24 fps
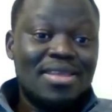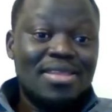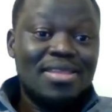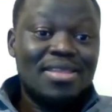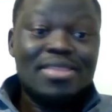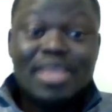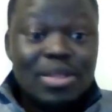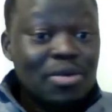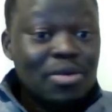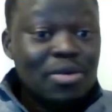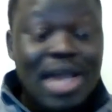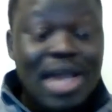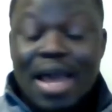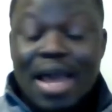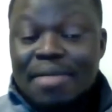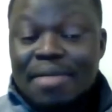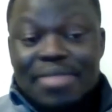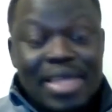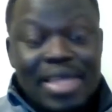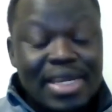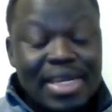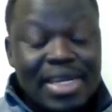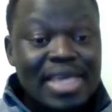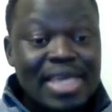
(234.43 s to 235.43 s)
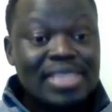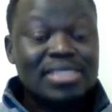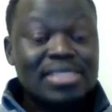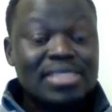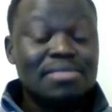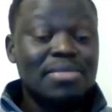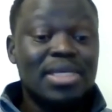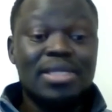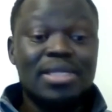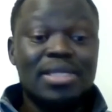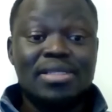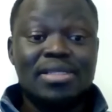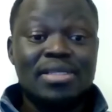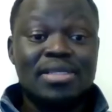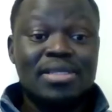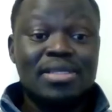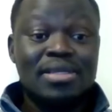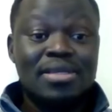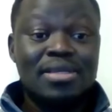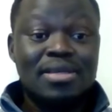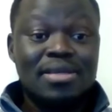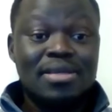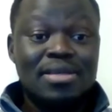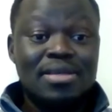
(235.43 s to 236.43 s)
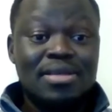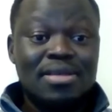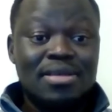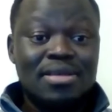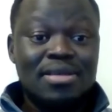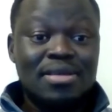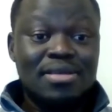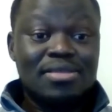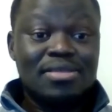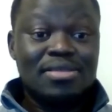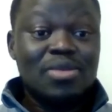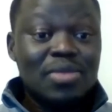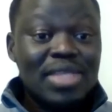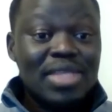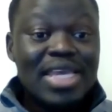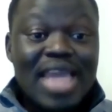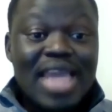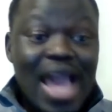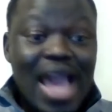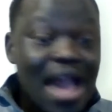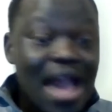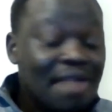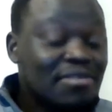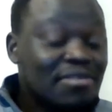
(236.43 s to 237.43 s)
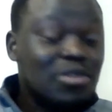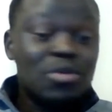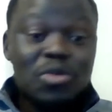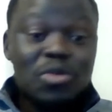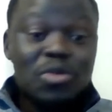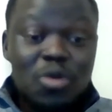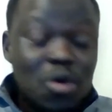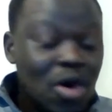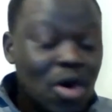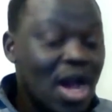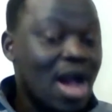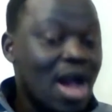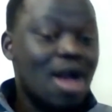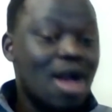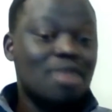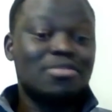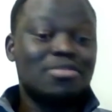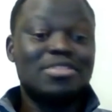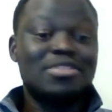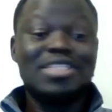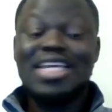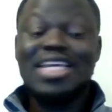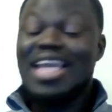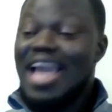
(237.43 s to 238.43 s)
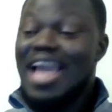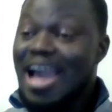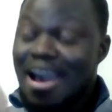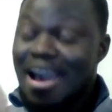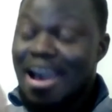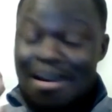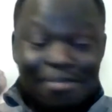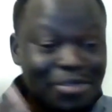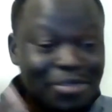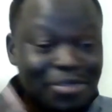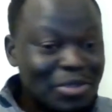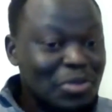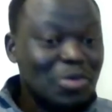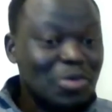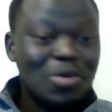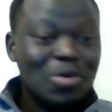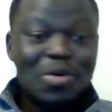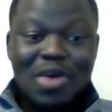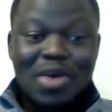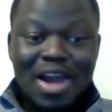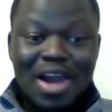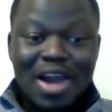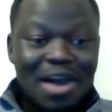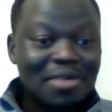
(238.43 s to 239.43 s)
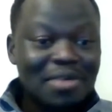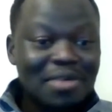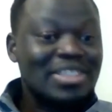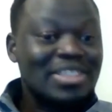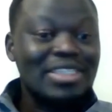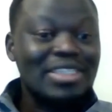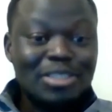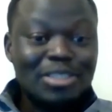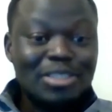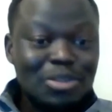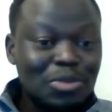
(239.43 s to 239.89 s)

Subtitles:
they don't have their next meal. So they have to go out. They have to go out and